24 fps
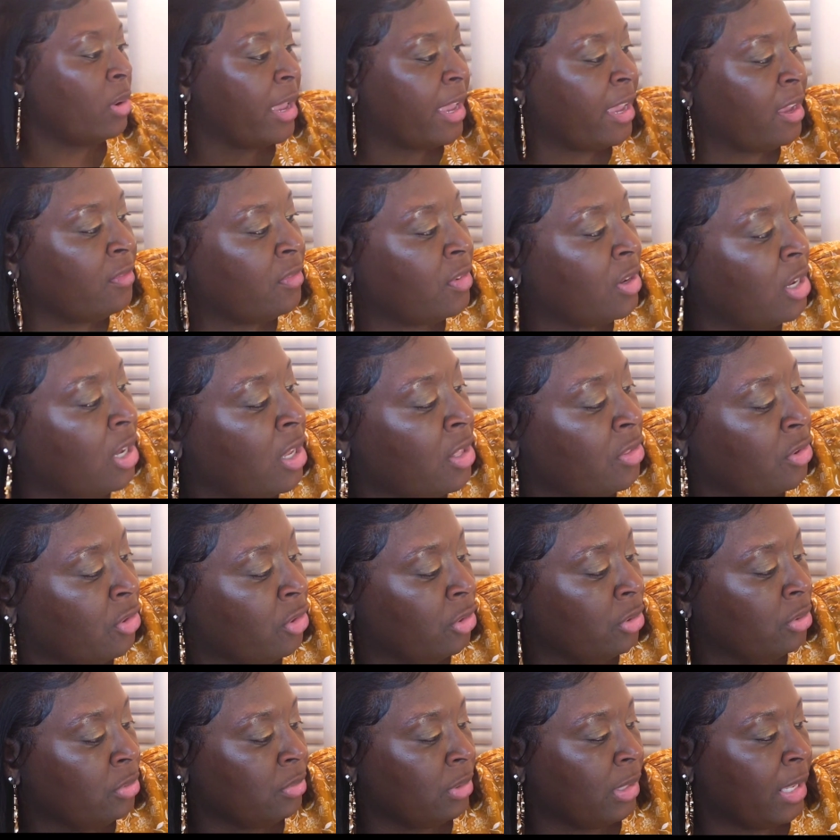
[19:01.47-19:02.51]
have
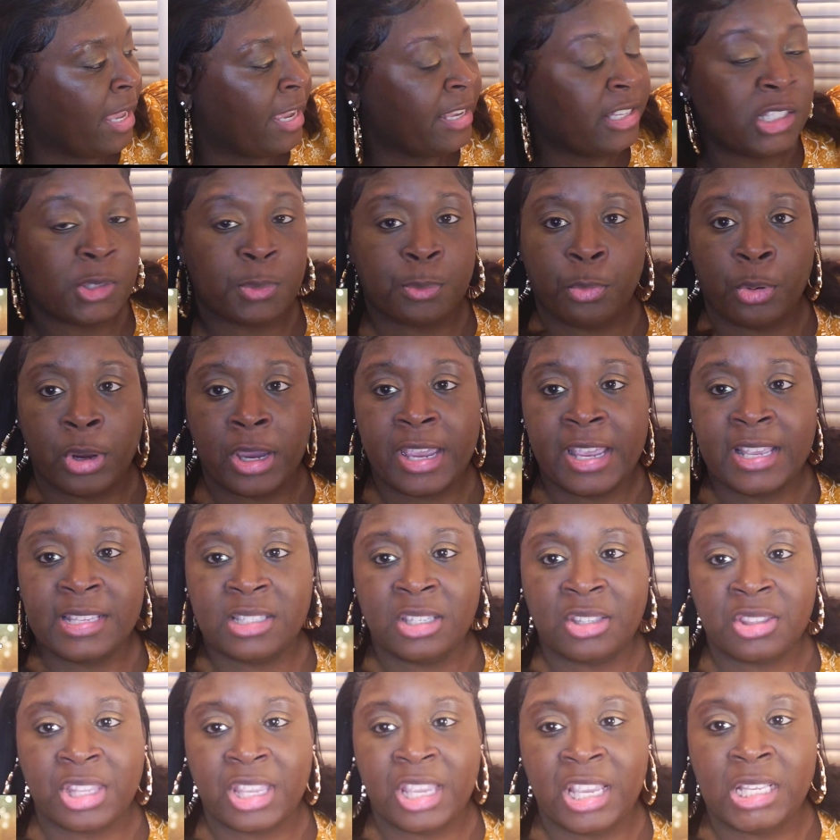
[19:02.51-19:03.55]
other like sprays
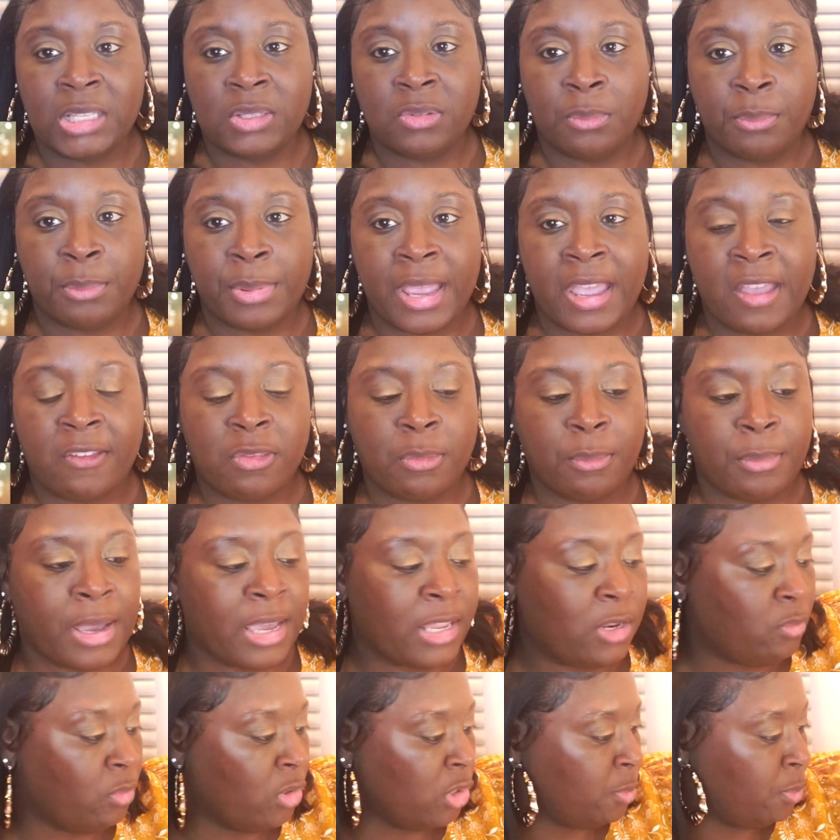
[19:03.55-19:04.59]
and things from Bath and
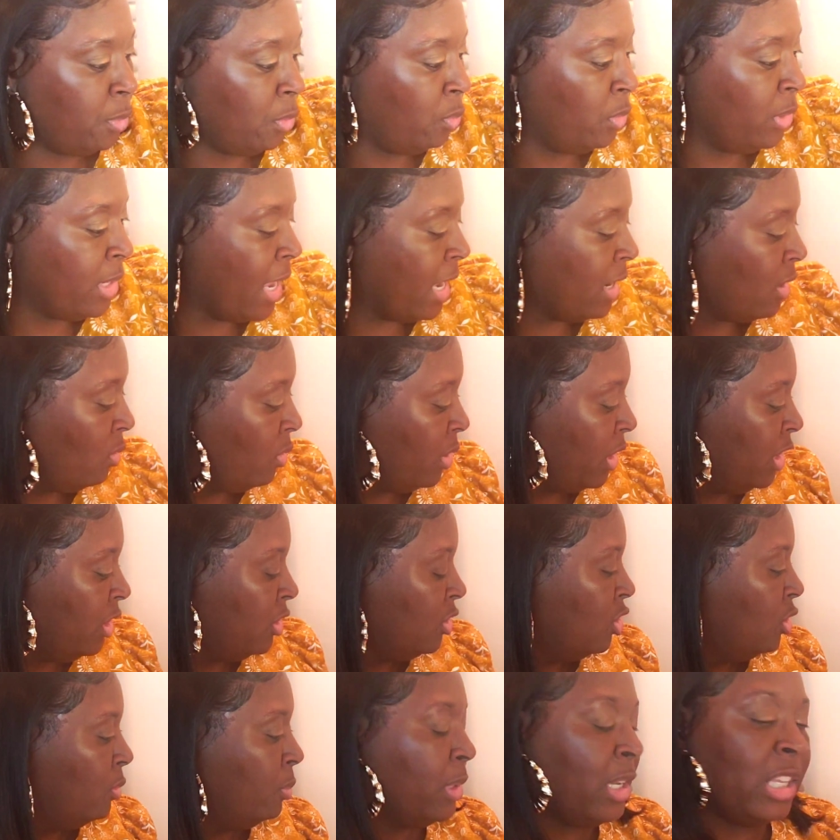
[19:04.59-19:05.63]
Body Works, but we're not gonna get
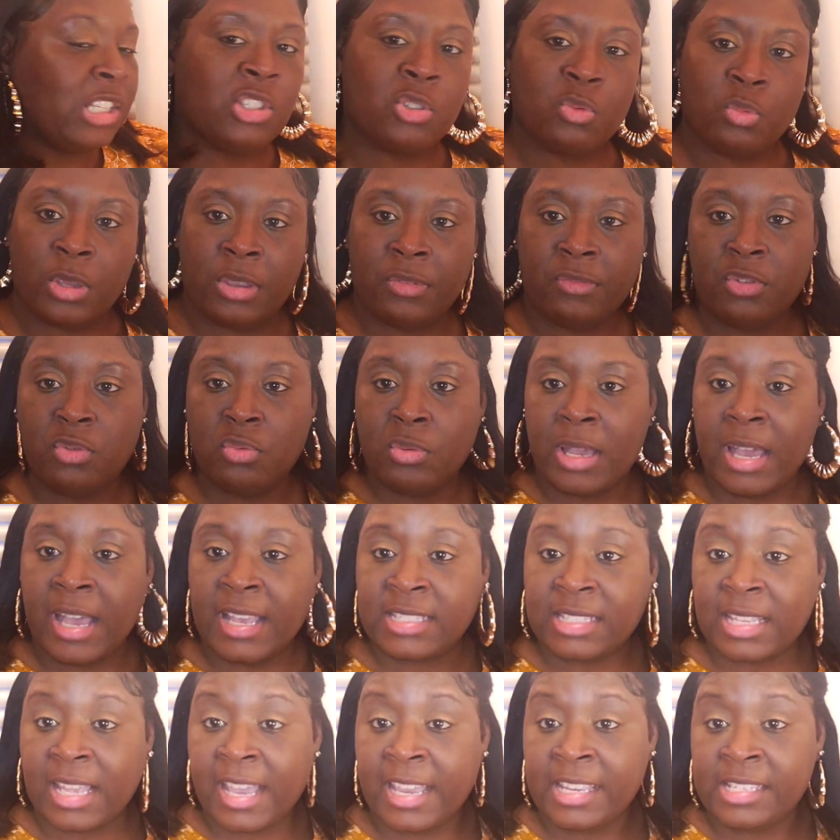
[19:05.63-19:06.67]
into. But I just giving you
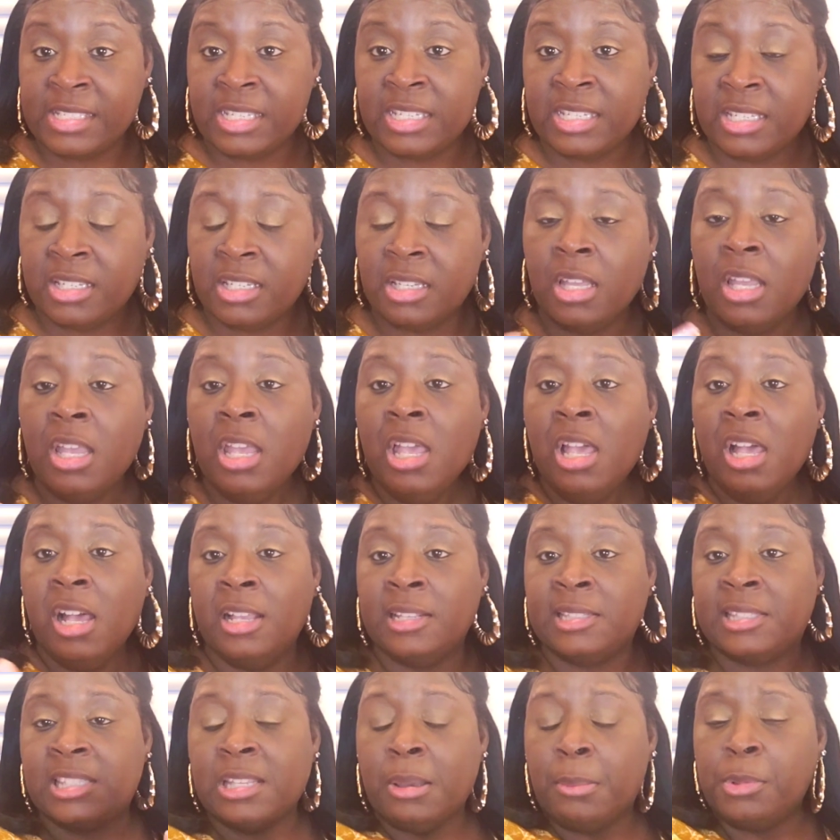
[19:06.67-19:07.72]
guys an idea
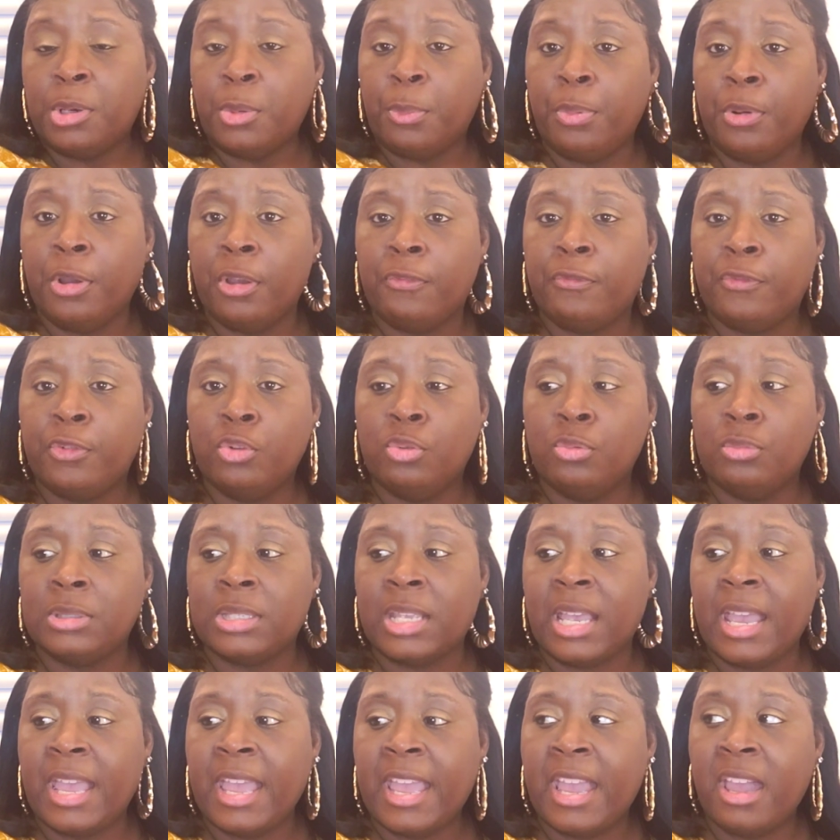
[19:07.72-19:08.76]
of some of the perfumes
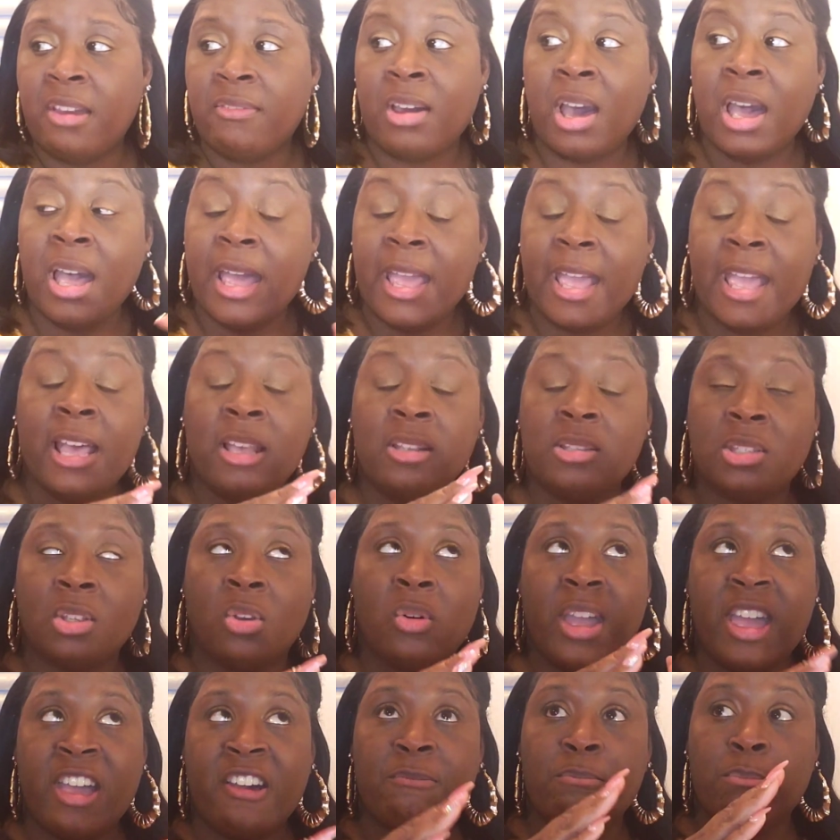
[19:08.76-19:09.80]
I have. I also
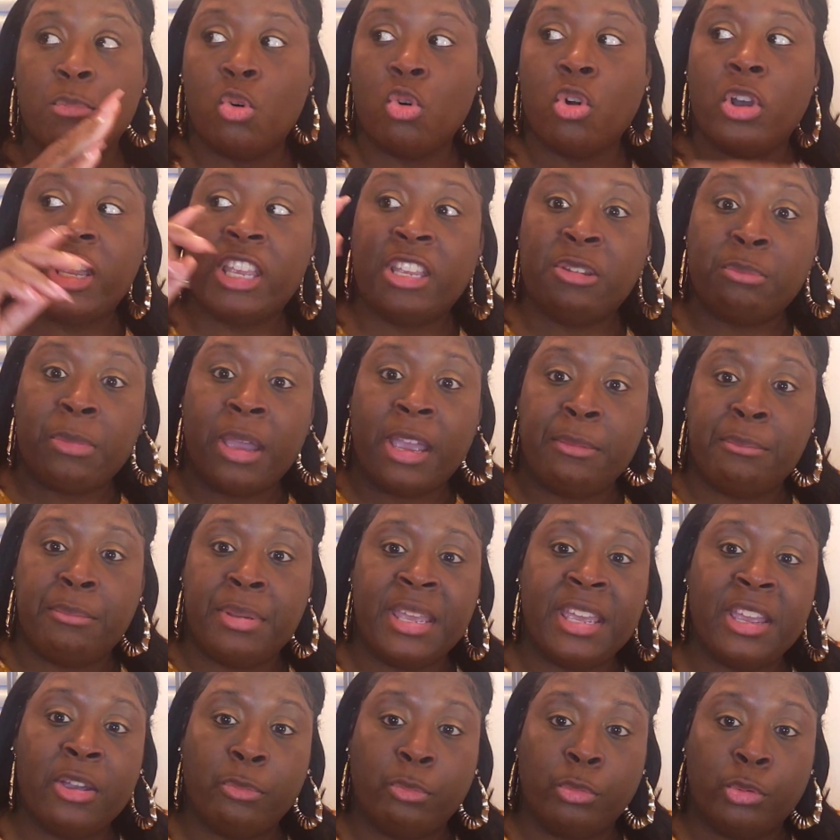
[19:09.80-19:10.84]
have more in my
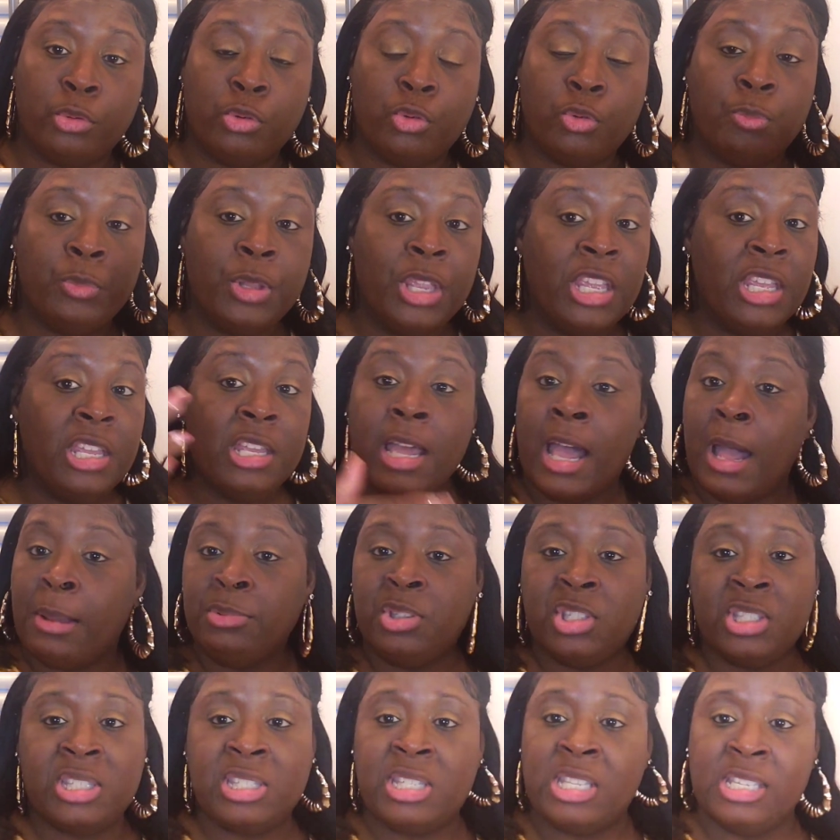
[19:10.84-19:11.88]
bedroom. I'm
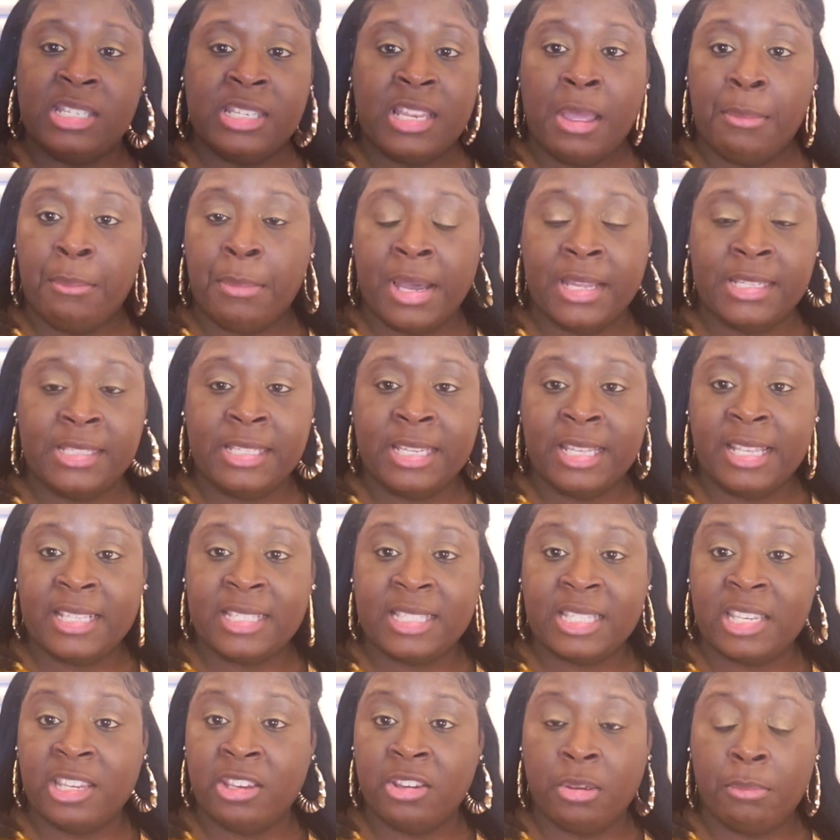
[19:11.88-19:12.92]
just sitting at my
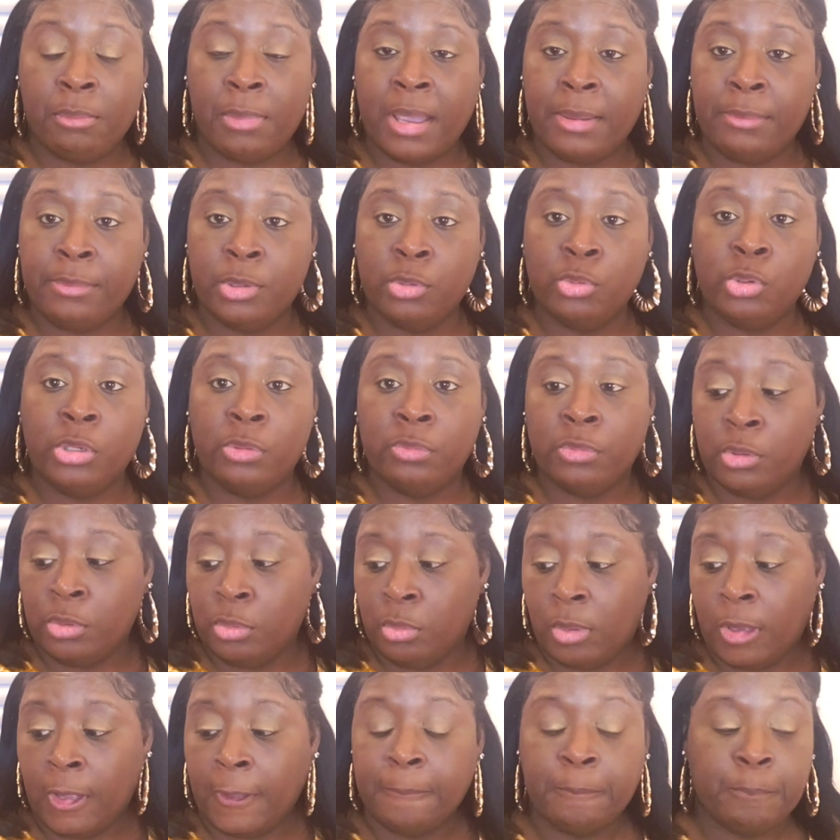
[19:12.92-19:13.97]
desk here in my beauty
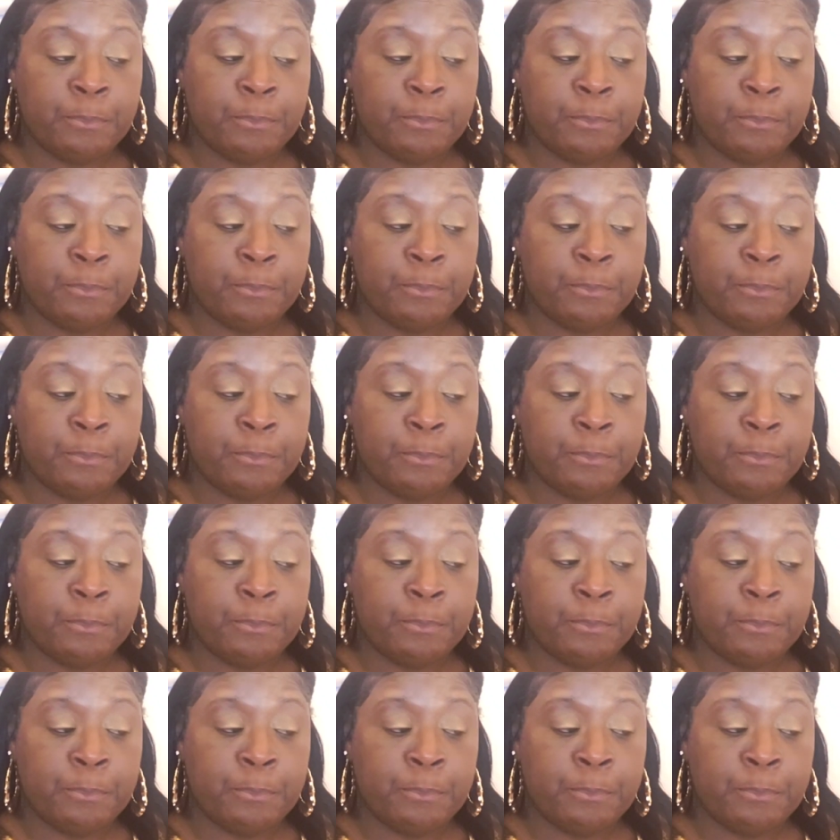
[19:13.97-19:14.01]
room.